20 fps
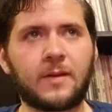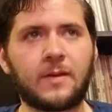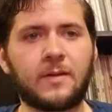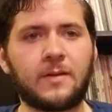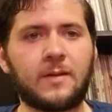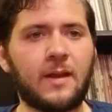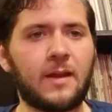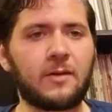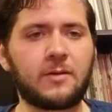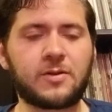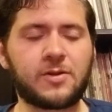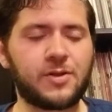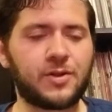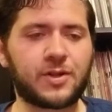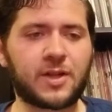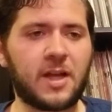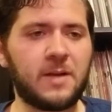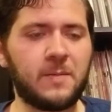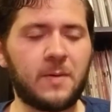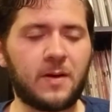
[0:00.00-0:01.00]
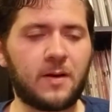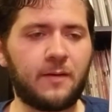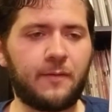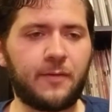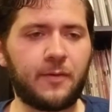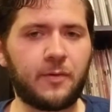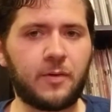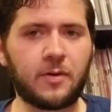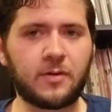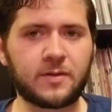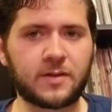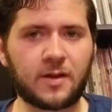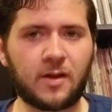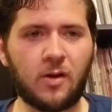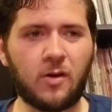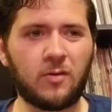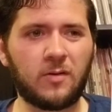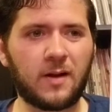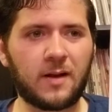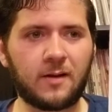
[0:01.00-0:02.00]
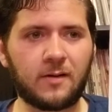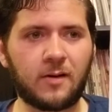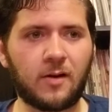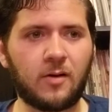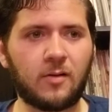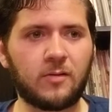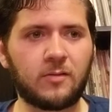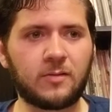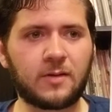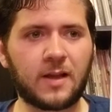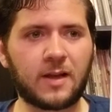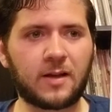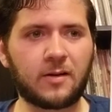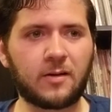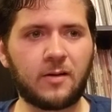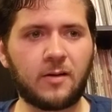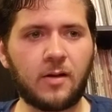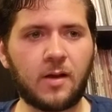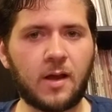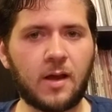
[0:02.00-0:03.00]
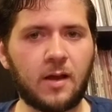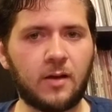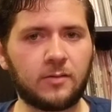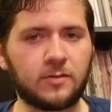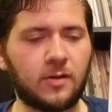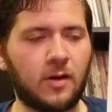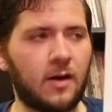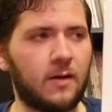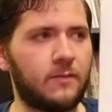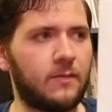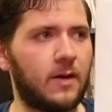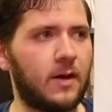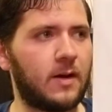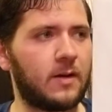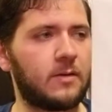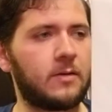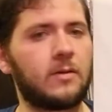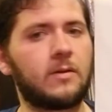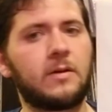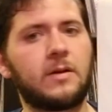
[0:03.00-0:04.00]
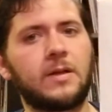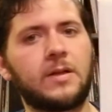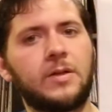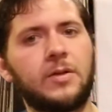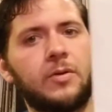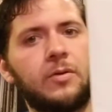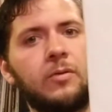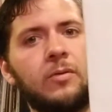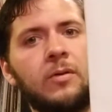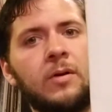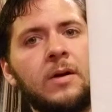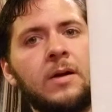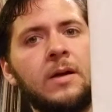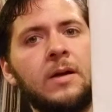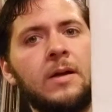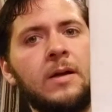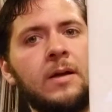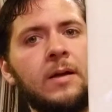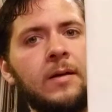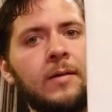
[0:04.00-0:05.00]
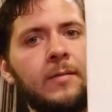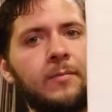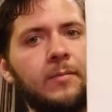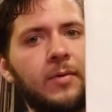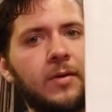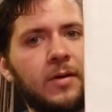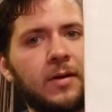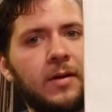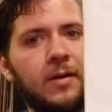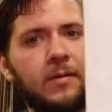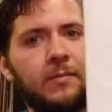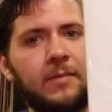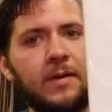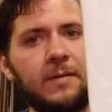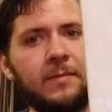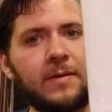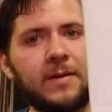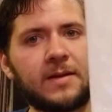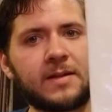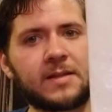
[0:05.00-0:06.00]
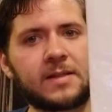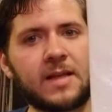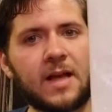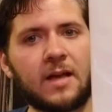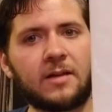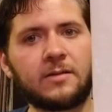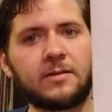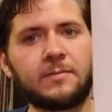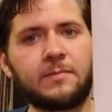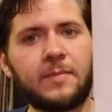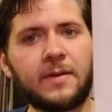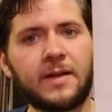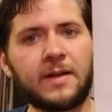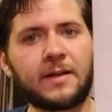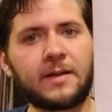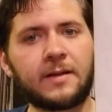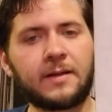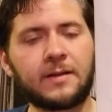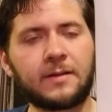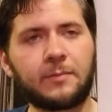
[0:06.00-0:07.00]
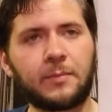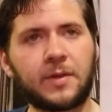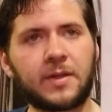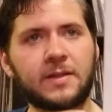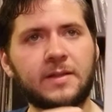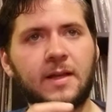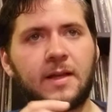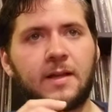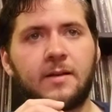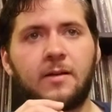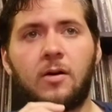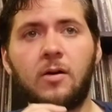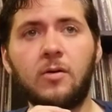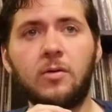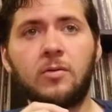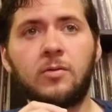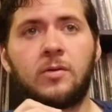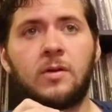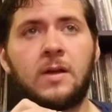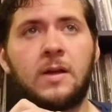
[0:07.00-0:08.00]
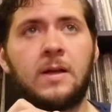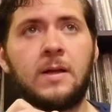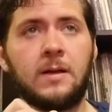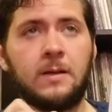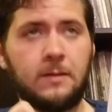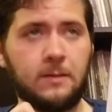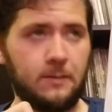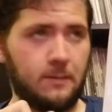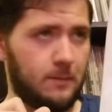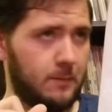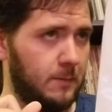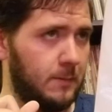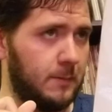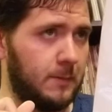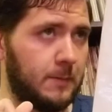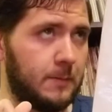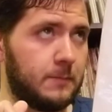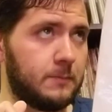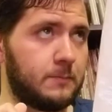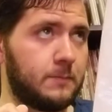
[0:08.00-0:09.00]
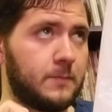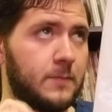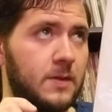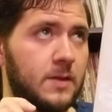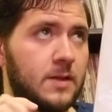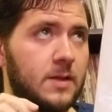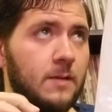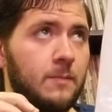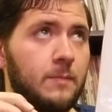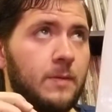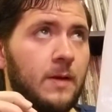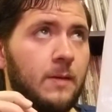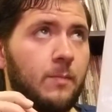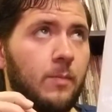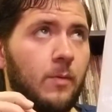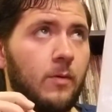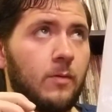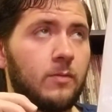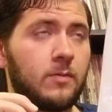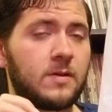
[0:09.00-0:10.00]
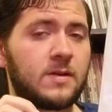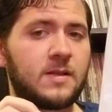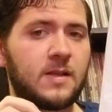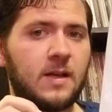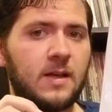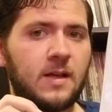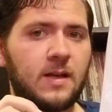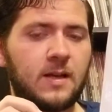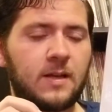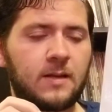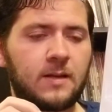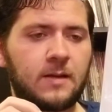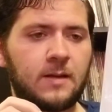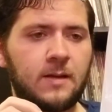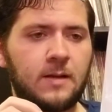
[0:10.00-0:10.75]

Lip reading: That just came out a few years ago. I don't know. They could have held off on new. But maybe a solid pink, because I know some people were saying,